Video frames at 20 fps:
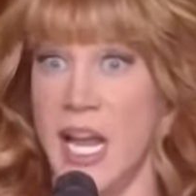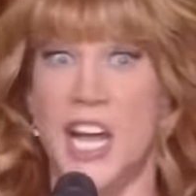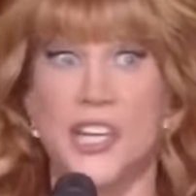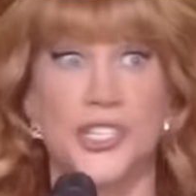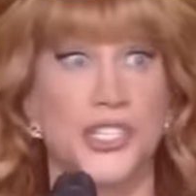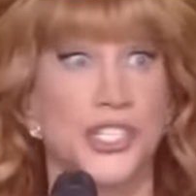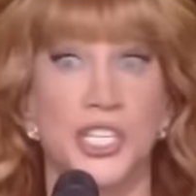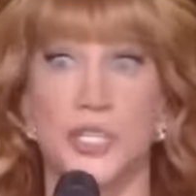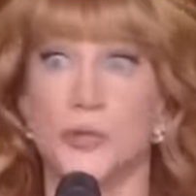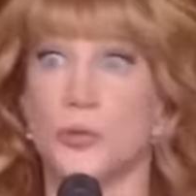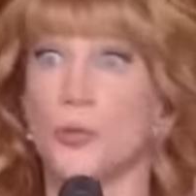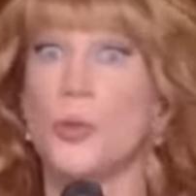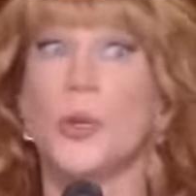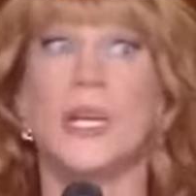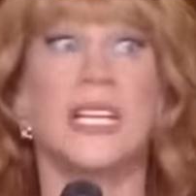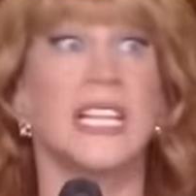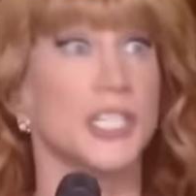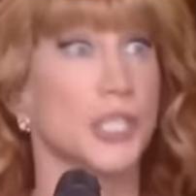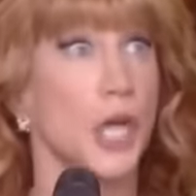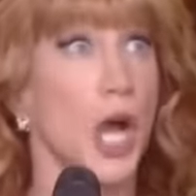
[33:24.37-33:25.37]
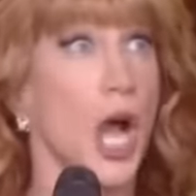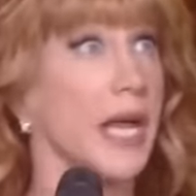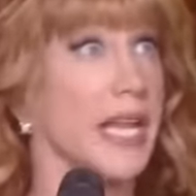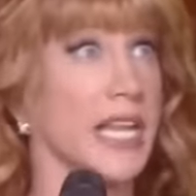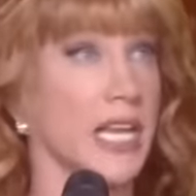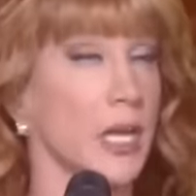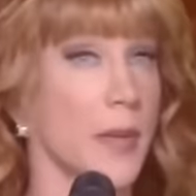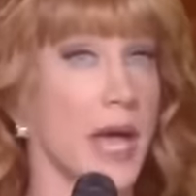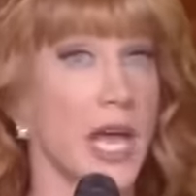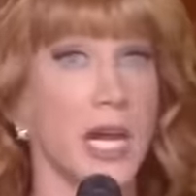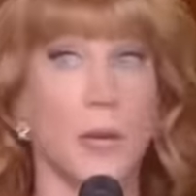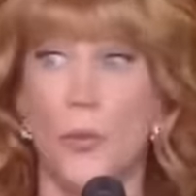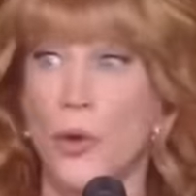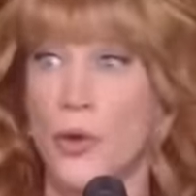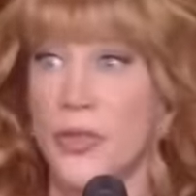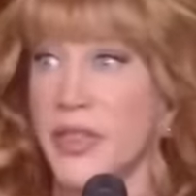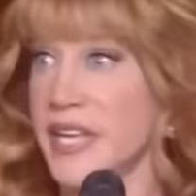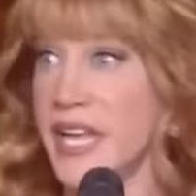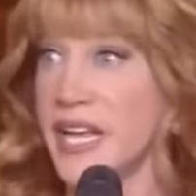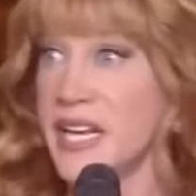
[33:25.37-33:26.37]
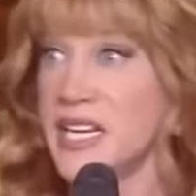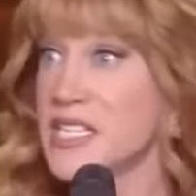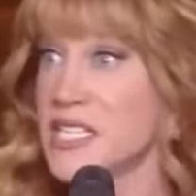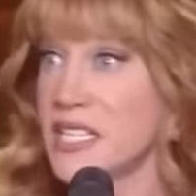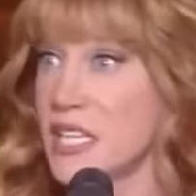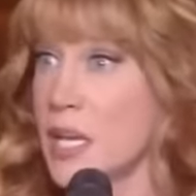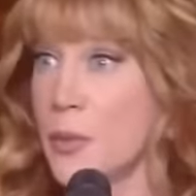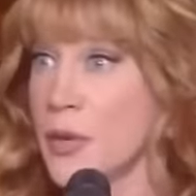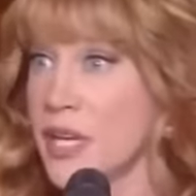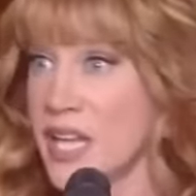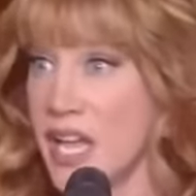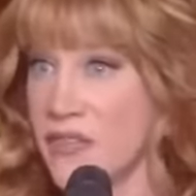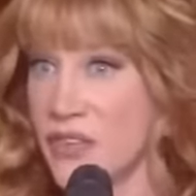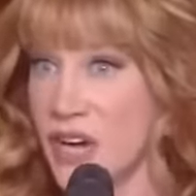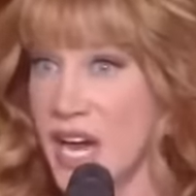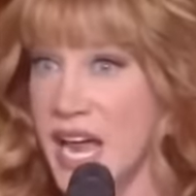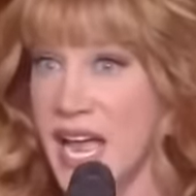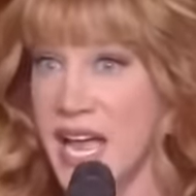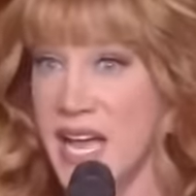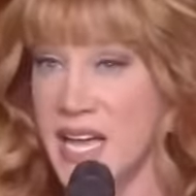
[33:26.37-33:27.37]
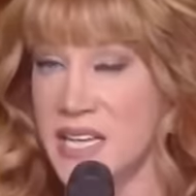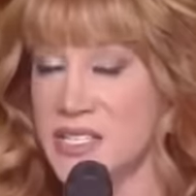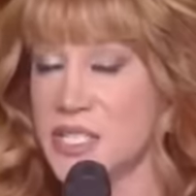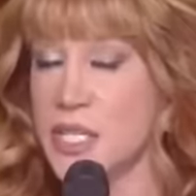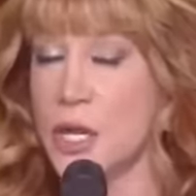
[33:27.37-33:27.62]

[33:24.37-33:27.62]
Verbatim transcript: And she's really talking about it more than any celebrity ever has.